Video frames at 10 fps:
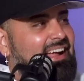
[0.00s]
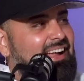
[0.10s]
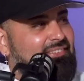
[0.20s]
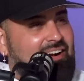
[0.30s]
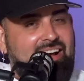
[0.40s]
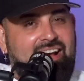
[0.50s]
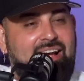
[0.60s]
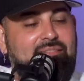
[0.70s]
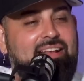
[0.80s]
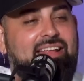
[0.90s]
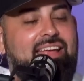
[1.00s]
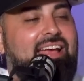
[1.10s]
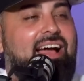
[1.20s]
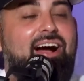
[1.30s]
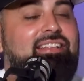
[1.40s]
Right. I mean,
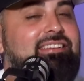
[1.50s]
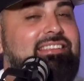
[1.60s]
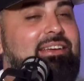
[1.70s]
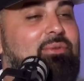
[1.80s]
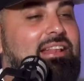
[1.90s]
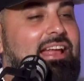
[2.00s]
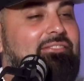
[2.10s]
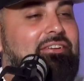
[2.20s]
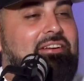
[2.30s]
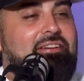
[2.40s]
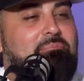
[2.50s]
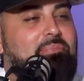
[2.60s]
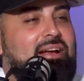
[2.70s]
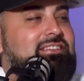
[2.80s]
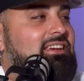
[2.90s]
honestly, we never
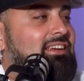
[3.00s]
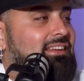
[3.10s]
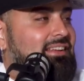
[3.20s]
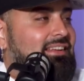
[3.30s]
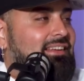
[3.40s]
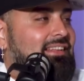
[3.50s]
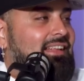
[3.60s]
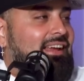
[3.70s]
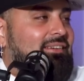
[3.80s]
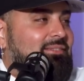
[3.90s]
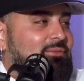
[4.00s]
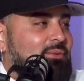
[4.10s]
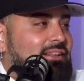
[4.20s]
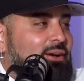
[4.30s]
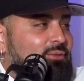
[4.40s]
budget. Like
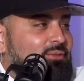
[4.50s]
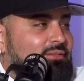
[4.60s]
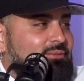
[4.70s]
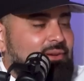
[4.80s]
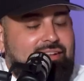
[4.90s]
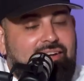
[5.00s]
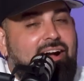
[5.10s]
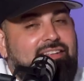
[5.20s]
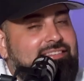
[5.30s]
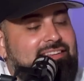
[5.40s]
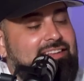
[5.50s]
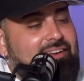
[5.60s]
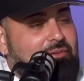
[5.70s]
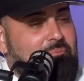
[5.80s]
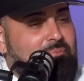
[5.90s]
we don't we honestly
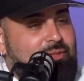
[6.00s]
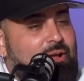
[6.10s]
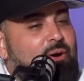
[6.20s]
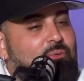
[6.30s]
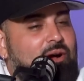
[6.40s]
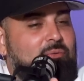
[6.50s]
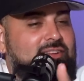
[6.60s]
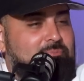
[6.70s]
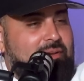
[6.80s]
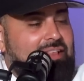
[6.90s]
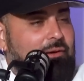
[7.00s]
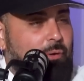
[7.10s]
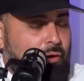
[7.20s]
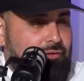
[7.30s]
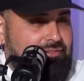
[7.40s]
never know what we spend like when
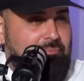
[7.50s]
we go to